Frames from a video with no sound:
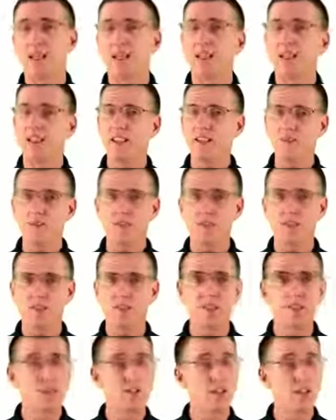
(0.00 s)
This means
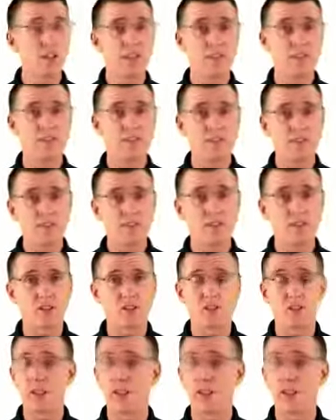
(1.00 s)
there's nothing physical